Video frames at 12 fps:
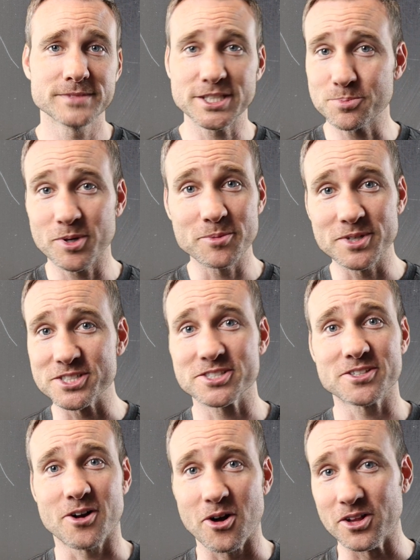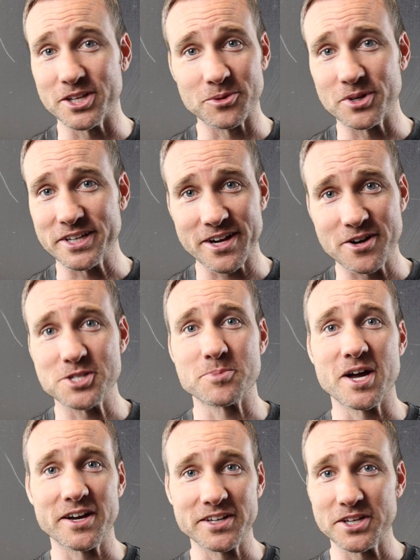That's pretty much all anyone cares
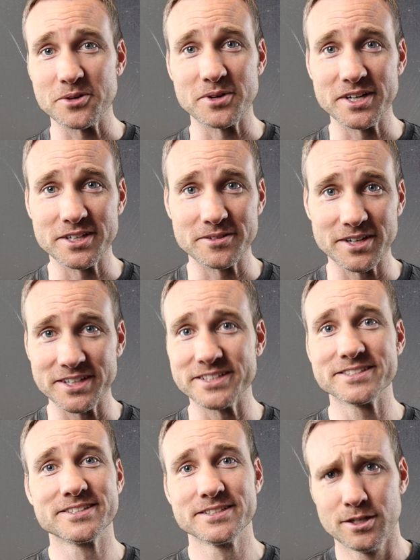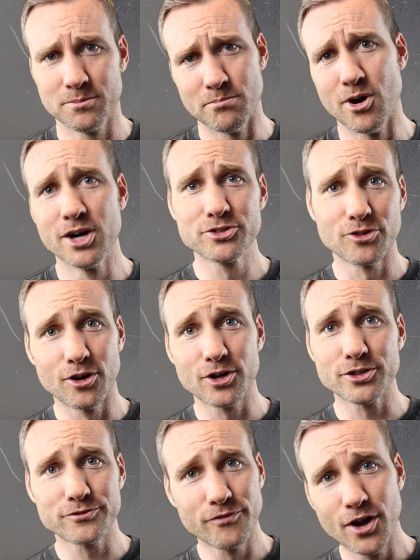about anyway, right? My
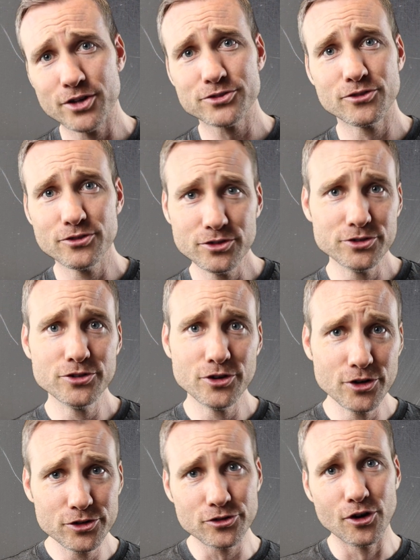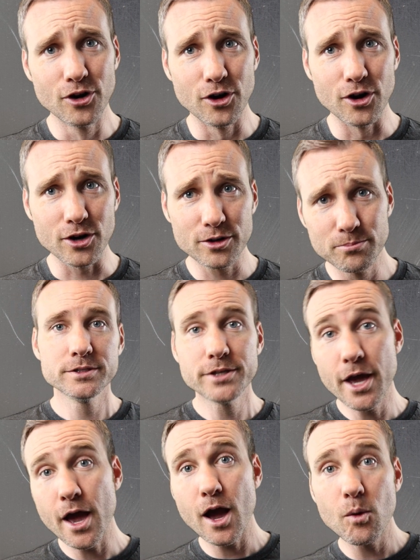truck is faster than your truck.
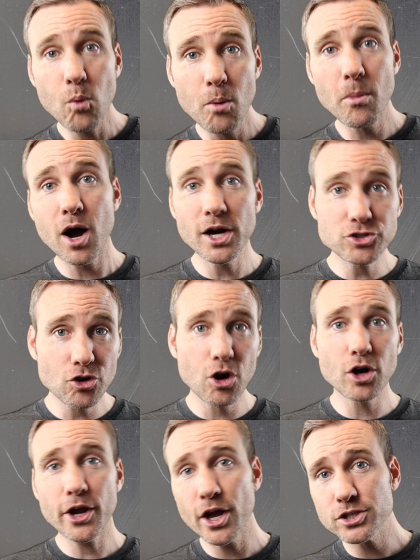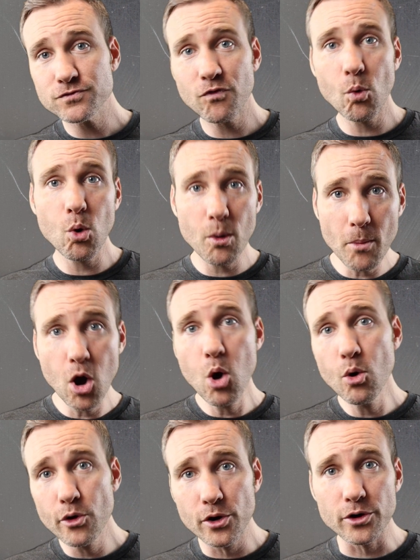Yeah, well my truck has four
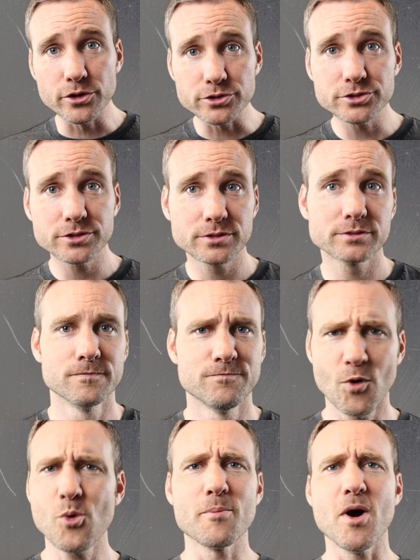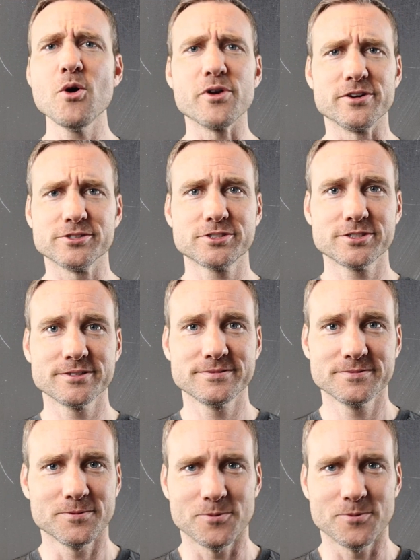motors. Four motors?